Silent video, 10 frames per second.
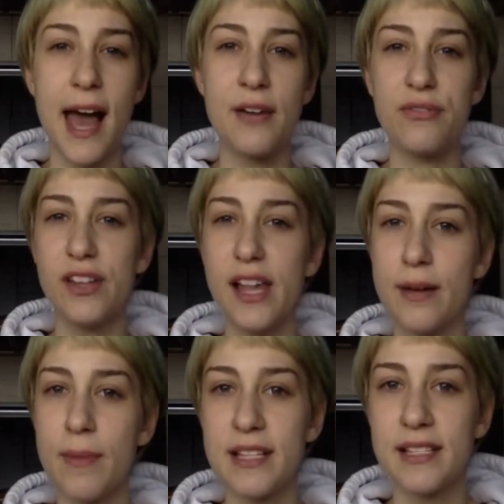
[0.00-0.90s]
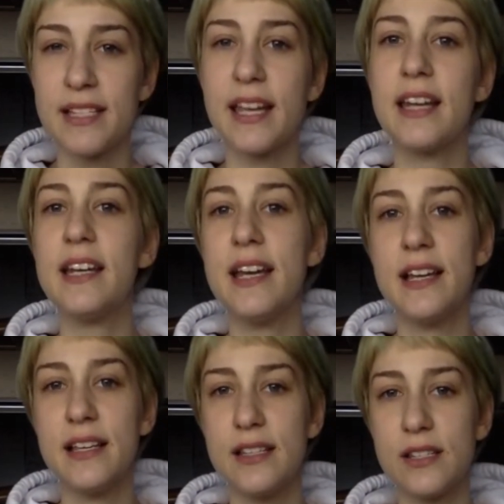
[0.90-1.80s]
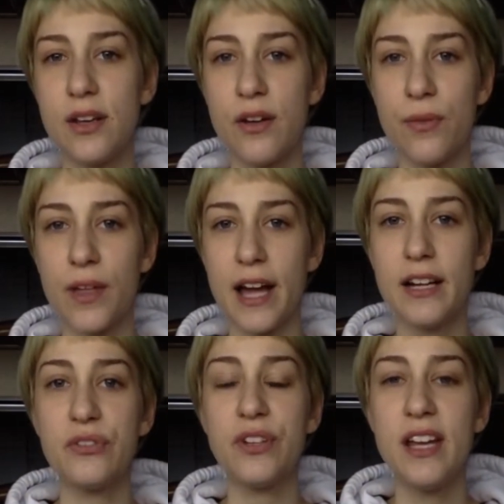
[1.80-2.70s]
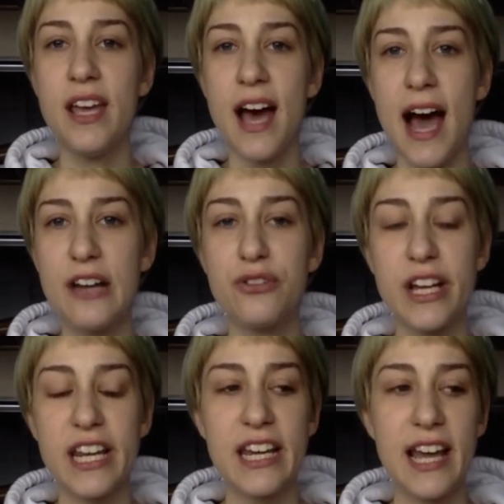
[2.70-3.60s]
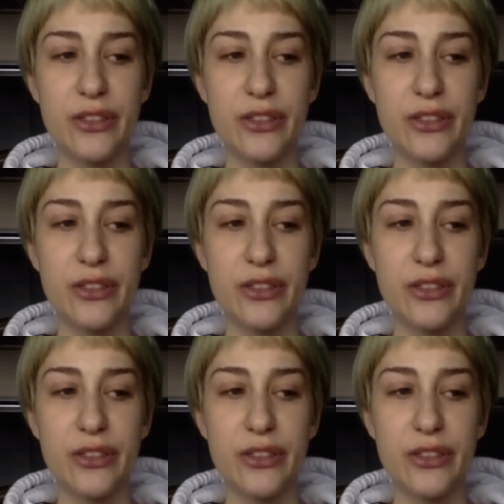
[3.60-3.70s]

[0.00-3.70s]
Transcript: I feel like my skin is kind of hydrated,